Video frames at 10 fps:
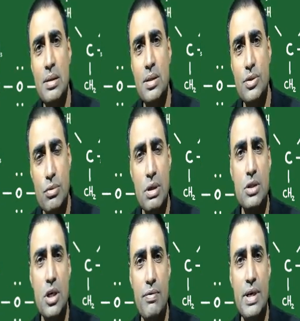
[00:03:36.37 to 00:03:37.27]

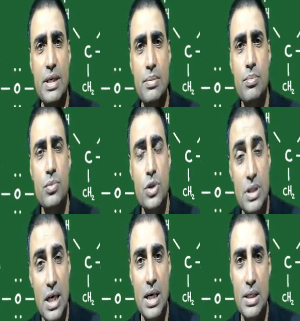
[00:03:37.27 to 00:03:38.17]
structure of atom
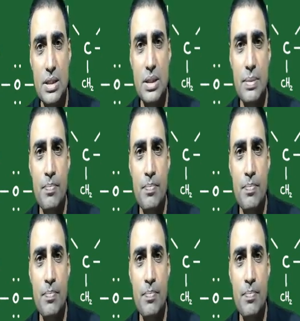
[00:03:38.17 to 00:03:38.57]
starts.